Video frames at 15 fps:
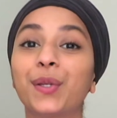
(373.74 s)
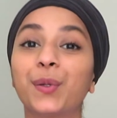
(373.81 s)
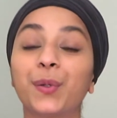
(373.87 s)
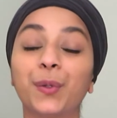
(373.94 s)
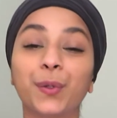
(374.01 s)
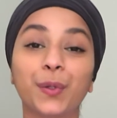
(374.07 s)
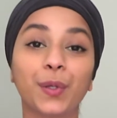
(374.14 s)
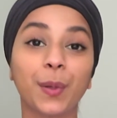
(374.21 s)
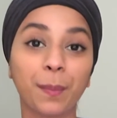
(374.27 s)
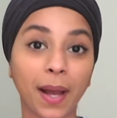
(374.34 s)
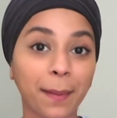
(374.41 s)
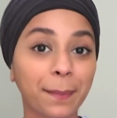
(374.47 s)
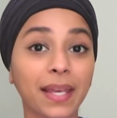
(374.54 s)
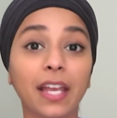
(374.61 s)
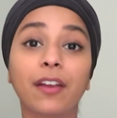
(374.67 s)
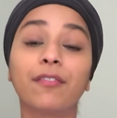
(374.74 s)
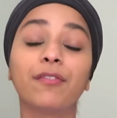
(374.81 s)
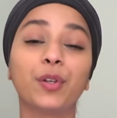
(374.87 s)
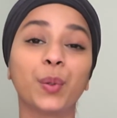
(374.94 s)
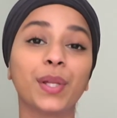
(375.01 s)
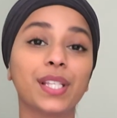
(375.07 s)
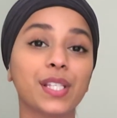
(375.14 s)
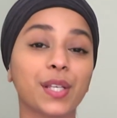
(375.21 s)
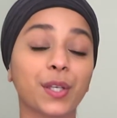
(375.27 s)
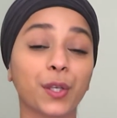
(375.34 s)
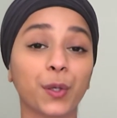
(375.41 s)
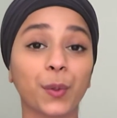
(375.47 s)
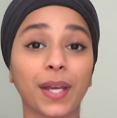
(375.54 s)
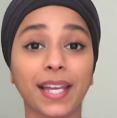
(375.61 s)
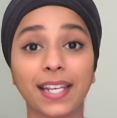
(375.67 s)
who might be influencing
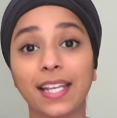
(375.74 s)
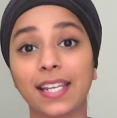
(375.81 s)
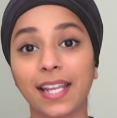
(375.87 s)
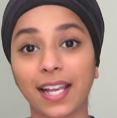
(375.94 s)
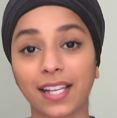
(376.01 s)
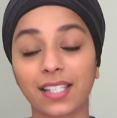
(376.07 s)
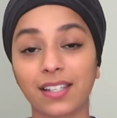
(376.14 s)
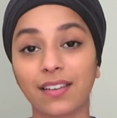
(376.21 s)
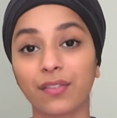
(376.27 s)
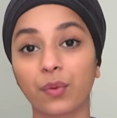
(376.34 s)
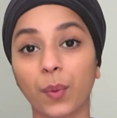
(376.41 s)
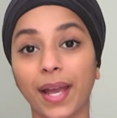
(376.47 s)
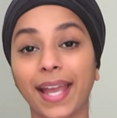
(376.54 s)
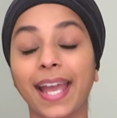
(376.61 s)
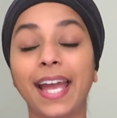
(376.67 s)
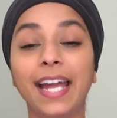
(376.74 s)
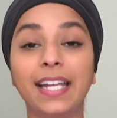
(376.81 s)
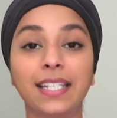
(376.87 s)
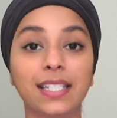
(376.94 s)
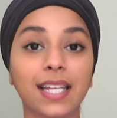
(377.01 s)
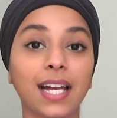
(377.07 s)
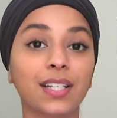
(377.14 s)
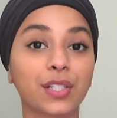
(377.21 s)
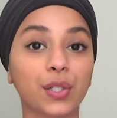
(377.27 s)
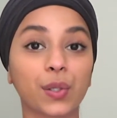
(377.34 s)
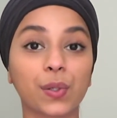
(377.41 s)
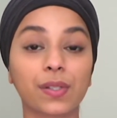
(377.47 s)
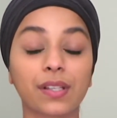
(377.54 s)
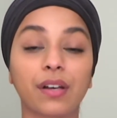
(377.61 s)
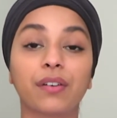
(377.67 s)
you in a negative way. Detaching
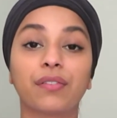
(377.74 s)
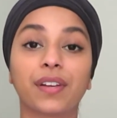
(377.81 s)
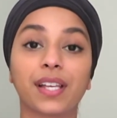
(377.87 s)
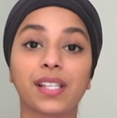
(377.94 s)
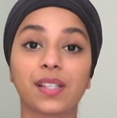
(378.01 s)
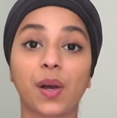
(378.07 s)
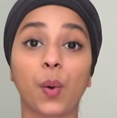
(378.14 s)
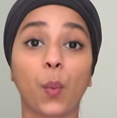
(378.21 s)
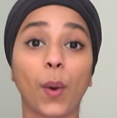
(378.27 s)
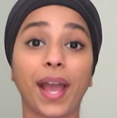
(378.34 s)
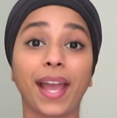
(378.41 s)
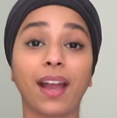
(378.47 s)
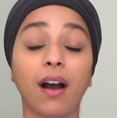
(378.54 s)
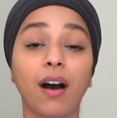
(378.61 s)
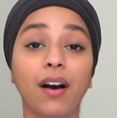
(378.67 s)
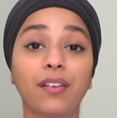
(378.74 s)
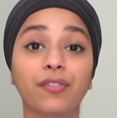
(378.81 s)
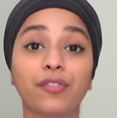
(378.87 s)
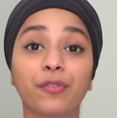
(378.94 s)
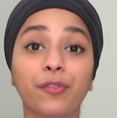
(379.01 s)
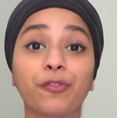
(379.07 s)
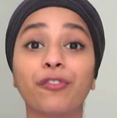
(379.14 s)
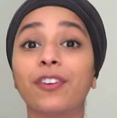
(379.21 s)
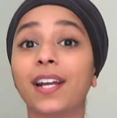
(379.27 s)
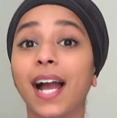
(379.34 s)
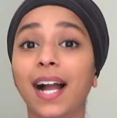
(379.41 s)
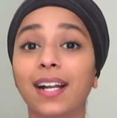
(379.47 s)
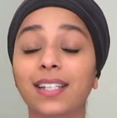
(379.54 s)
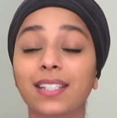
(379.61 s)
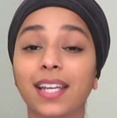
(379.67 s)
yourself is a way of
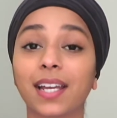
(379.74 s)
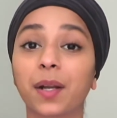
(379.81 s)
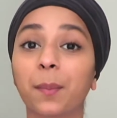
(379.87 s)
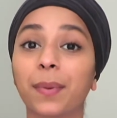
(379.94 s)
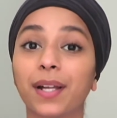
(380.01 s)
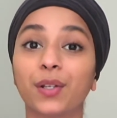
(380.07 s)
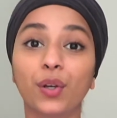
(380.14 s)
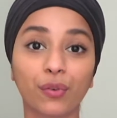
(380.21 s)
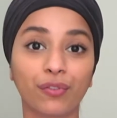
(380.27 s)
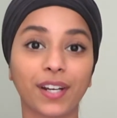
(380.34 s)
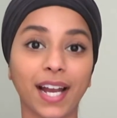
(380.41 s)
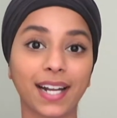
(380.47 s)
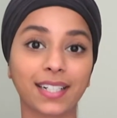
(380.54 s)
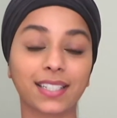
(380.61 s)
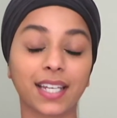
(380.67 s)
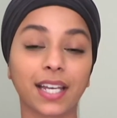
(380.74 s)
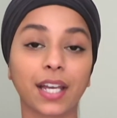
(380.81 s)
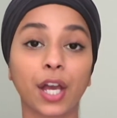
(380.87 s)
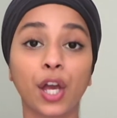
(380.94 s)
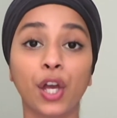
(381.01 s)
reacting, but not reacting.